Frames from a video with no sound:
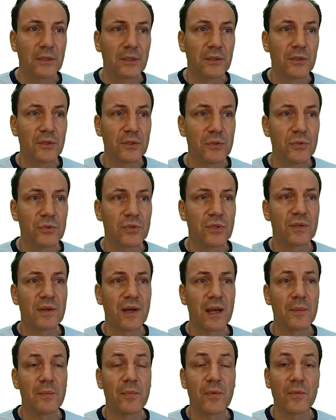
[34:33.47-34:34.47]
the user
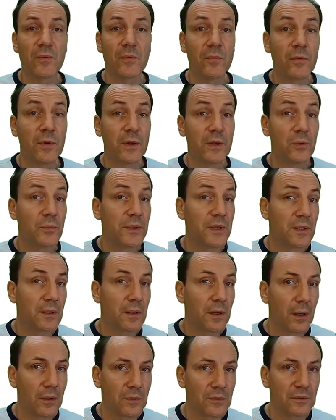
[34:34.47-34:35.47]
type will be
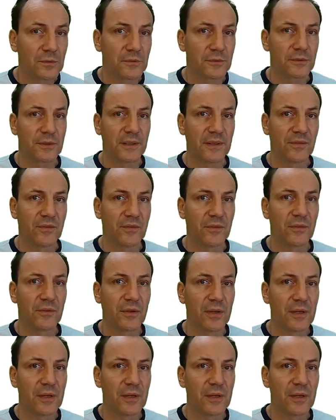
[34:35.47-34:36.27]
null, for instance,